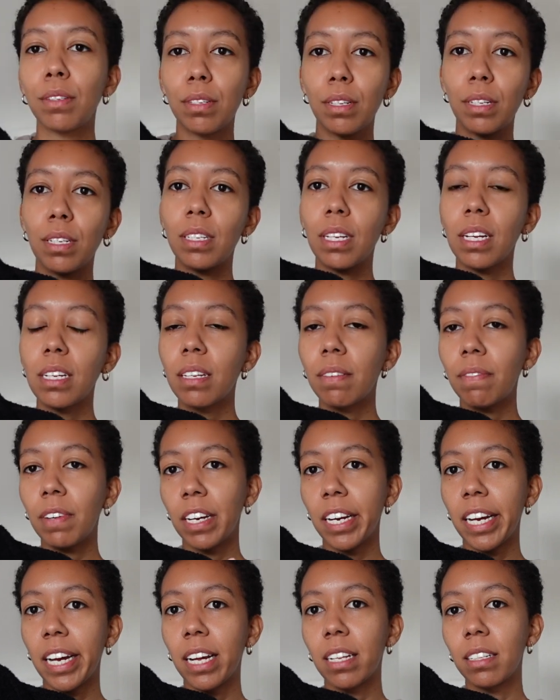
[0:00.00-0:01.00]
So this has a
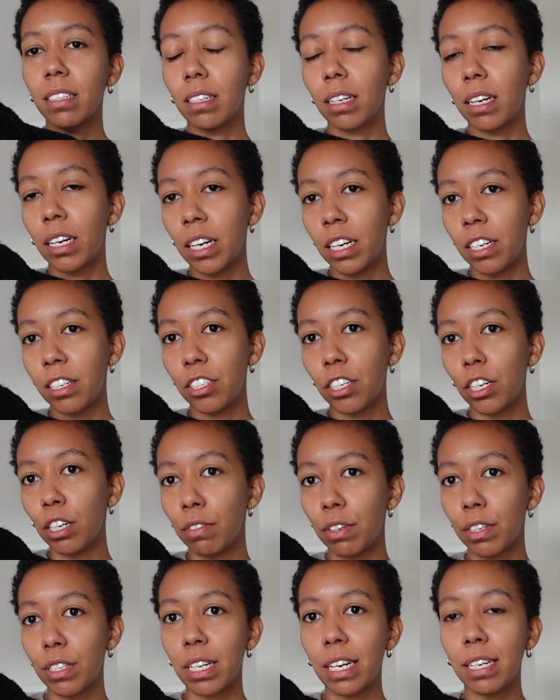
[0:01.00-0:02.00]
very large
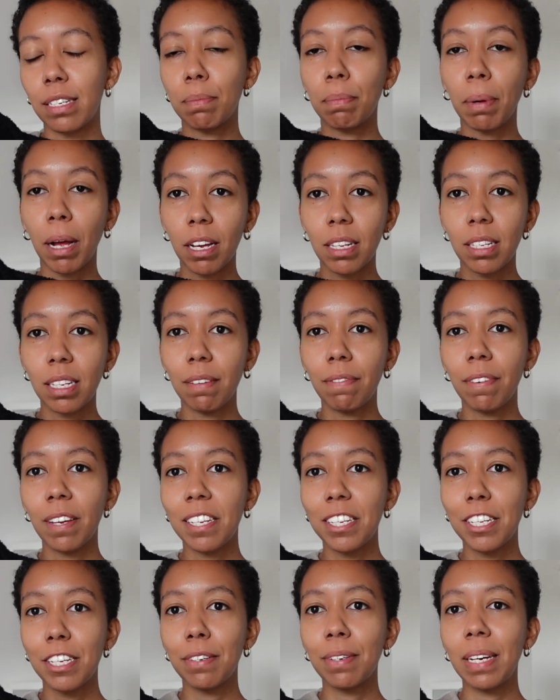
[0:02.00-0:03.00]
oversized boxy
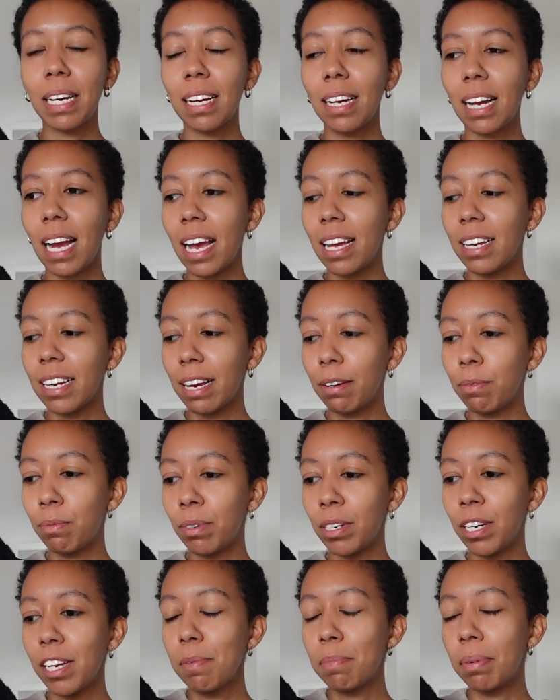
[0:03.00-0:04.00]
fit to it and I
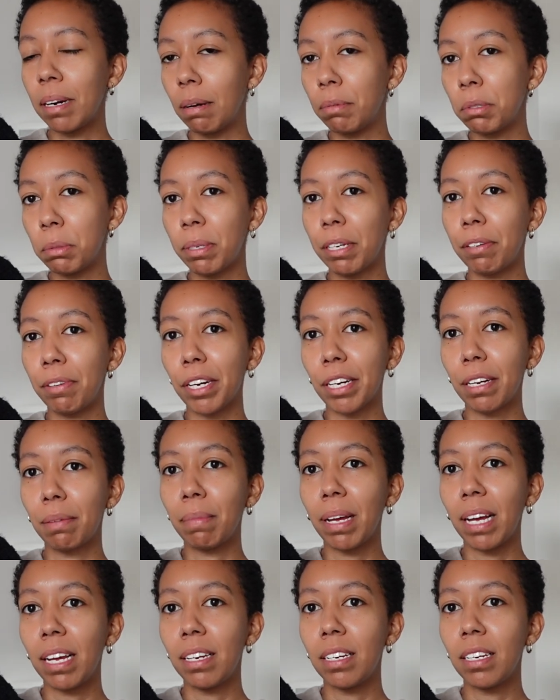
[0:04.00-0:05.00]
would probably
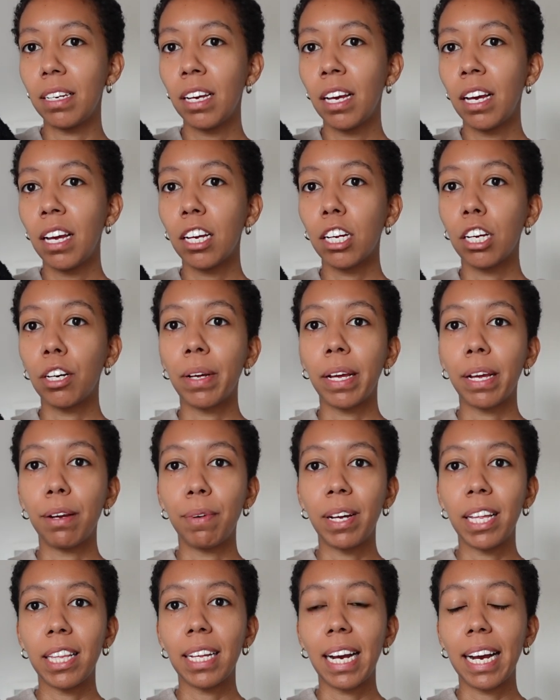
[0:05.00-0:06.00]
recommend going
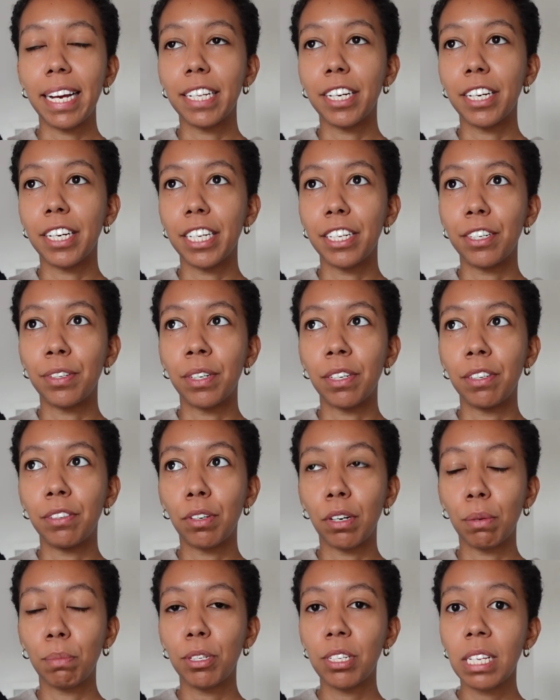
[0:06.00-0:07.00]
with either your
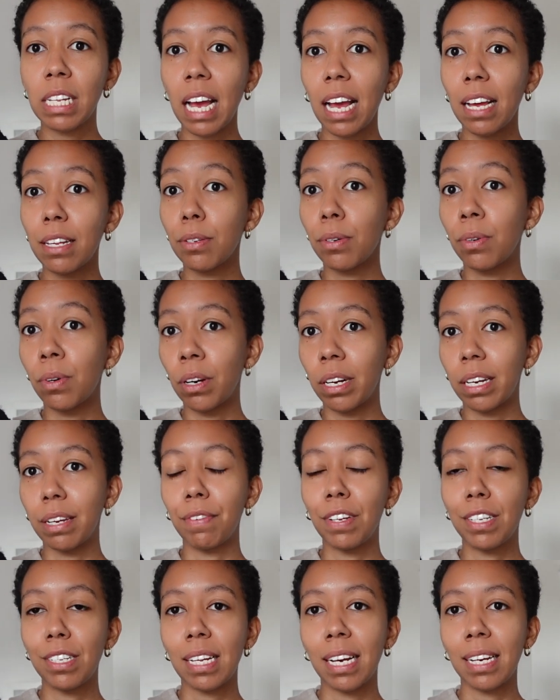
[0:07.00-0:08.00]
normal size or
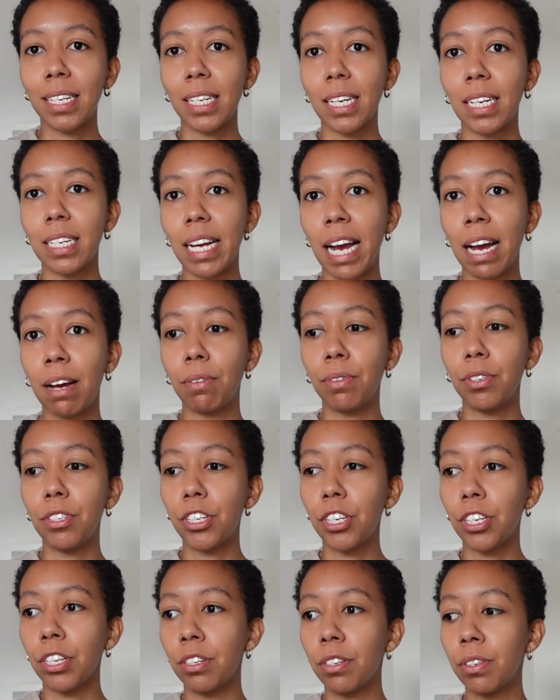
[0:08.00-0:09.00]
even sizing down
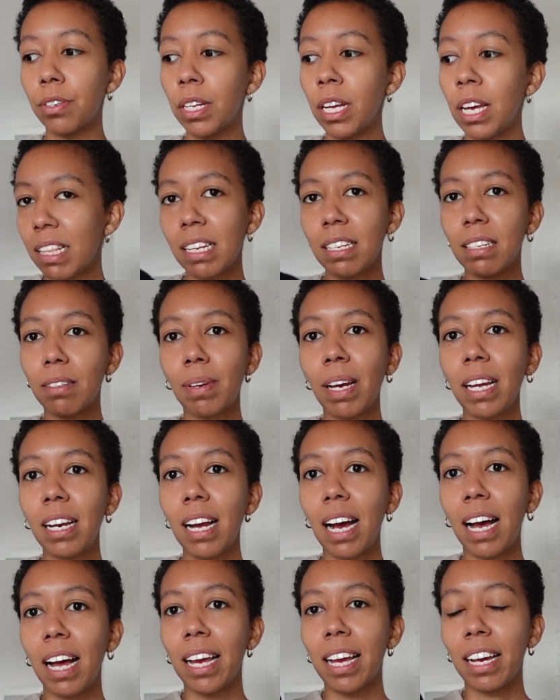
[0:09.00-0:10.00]
to. This one
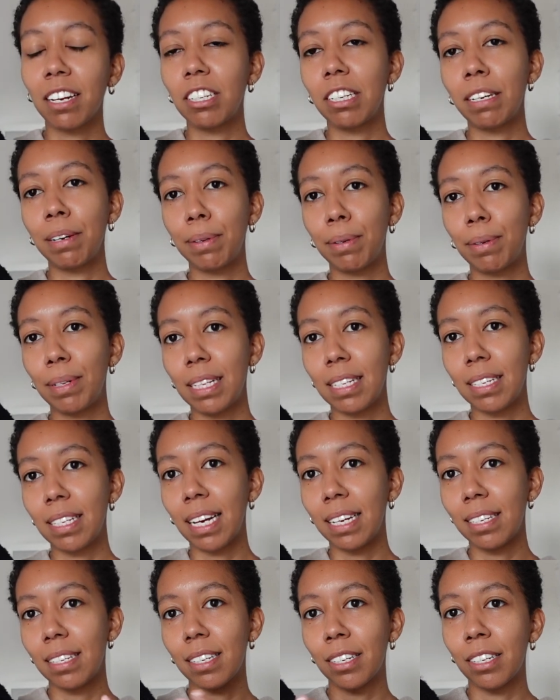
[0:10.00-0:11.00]
I actually know the
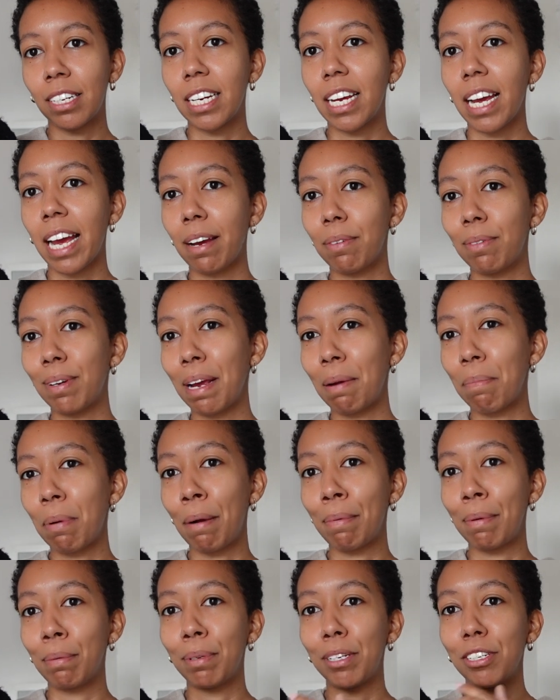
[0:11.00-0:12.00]
size 38 when I
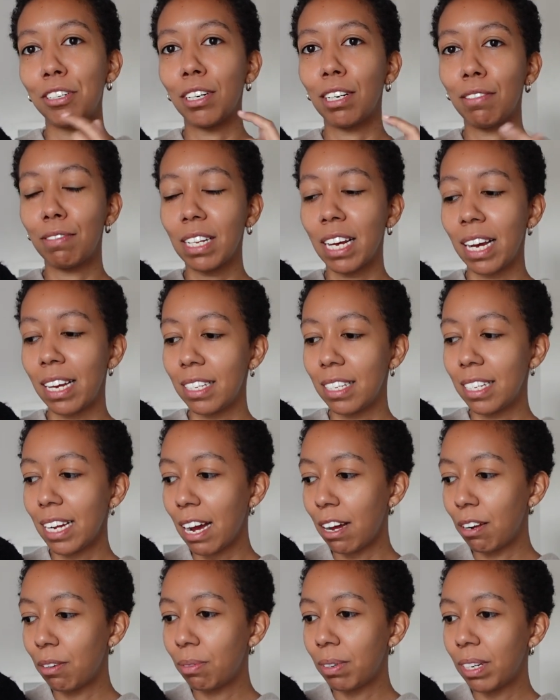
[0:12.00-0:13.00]
probably should have sized
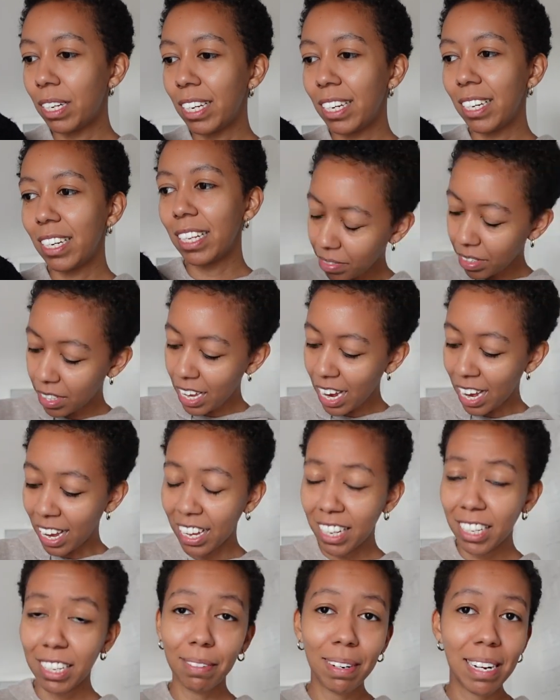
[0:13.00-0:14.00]
down one. Yeah
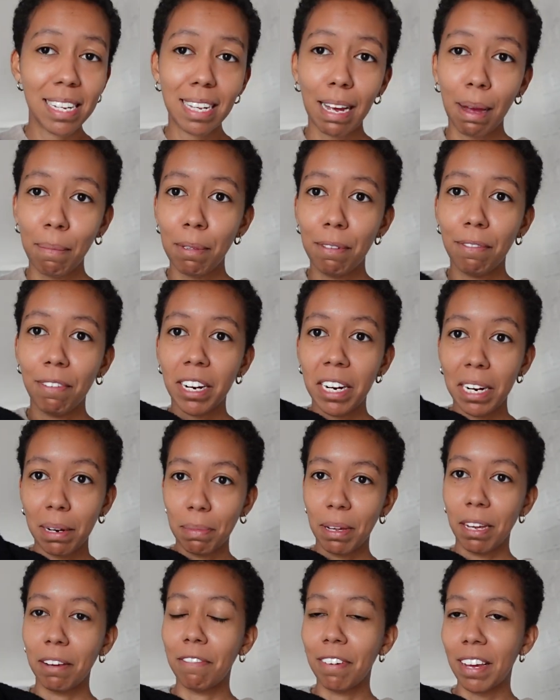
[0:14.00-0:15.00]
otherwise I'm a very
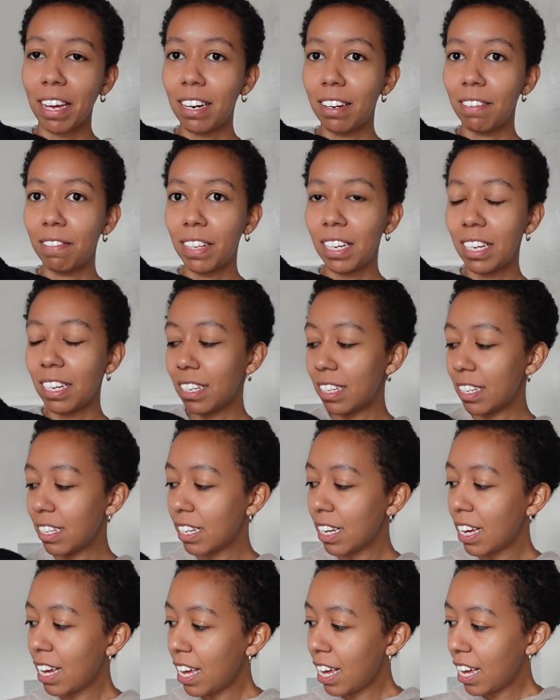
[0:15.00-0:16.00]
big fan of
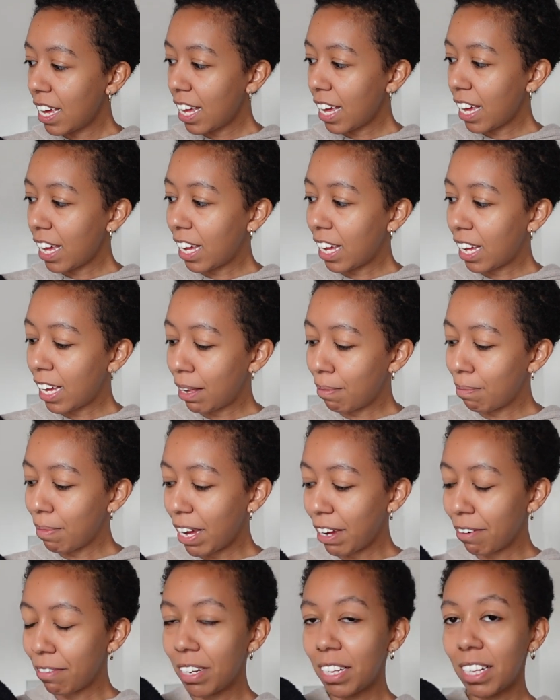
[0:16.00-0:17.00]
this. Um,
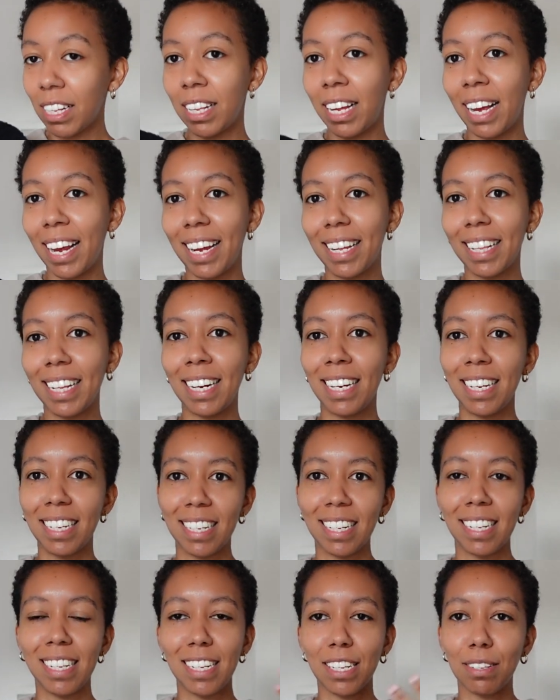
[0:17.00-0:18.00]
I really like that
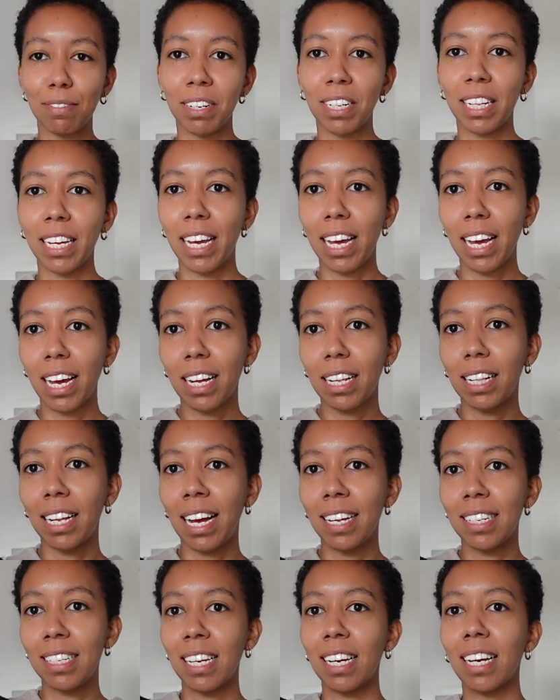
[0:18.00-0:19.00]
it's in this really
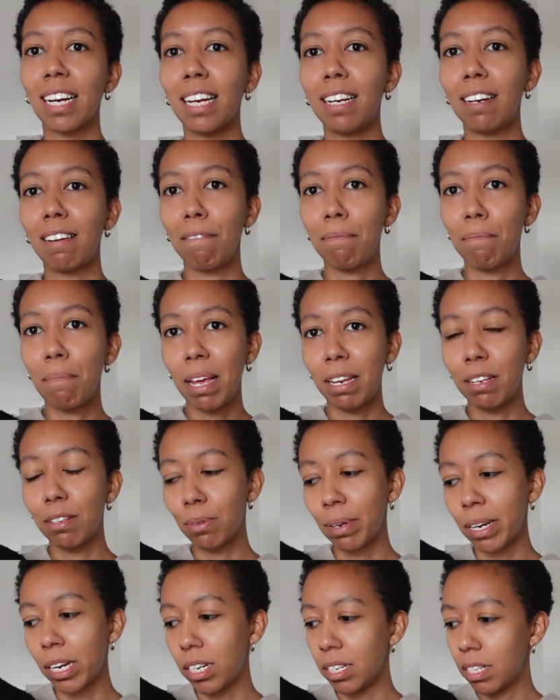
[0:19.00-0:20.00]
classic kind of
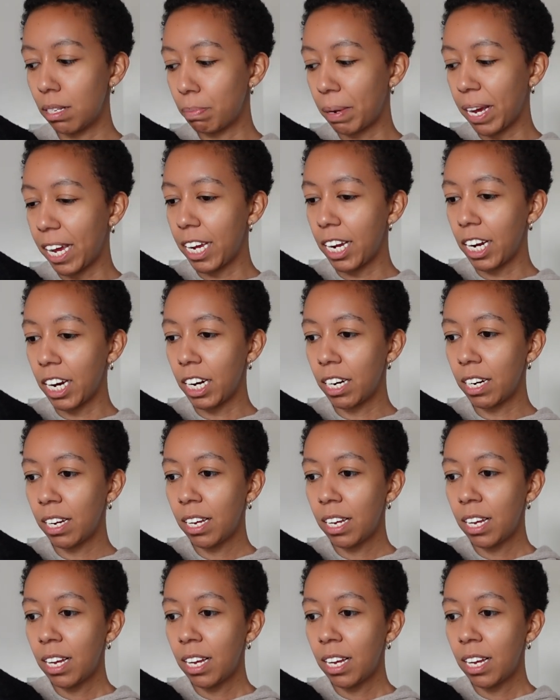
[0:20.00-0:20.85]
menswear inspired